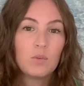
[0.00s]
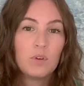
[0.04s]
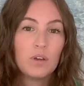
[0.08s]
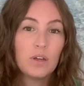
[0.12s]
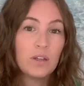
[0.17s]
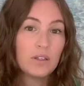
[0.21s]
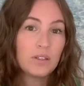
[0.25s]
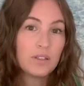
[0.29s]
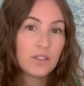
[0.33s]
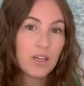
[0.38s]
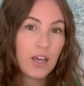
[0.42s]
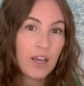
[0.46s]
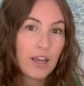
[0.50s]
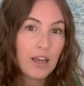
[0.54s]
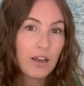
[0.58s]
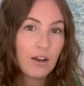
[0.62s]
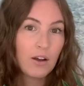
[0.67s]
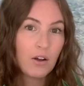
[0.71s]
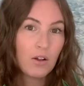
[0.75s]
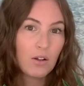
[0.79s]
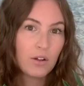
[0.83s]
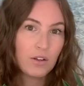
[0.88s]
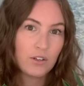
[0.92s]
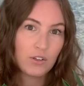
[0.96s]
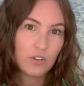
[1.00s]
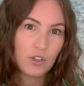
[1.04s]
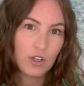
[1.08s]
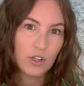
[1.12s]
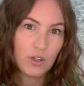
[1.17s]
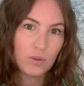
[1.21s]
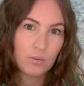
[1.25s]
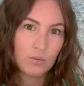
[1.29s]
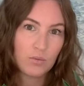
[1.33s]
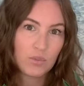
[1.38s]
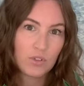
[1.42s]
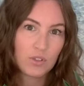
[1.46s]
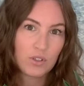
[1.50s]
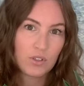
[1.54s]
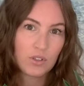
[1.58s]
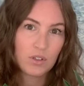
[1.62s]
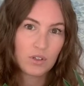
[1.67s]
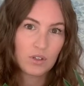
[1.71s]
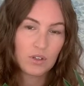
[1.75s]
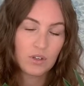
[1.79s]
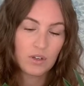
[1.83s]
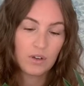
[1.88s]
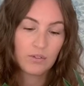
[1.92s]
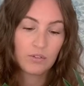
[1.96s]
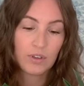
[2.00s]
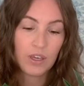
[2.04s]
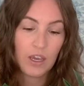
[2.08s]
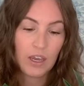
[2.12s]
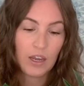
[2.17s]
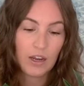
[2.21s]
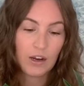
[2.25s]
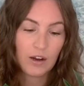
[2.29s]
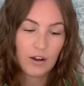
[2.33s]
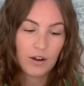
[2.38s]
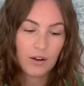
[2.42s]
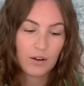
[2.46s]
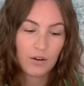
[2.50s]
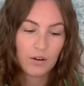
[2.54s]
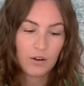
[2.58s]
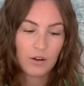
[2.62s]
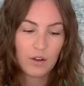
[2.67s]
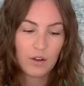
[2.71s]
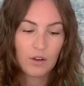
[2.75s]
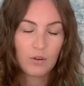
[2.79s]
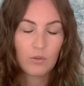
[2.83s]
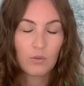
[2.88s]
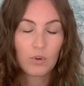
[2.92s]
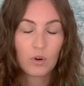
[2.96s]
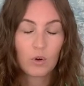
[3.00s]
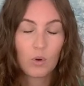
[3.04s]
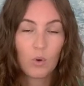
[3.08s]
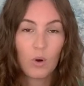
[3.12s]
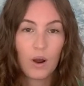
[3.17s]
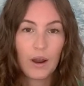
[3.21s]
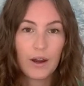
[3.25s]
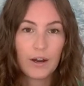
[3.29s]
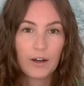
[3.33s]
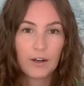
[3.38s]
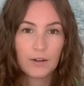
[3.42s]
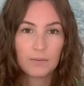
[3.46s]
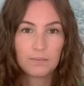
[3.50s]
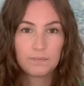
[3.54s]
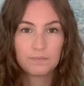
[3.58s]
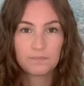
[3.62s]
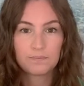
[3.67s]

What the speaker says: entail in terms of care and require.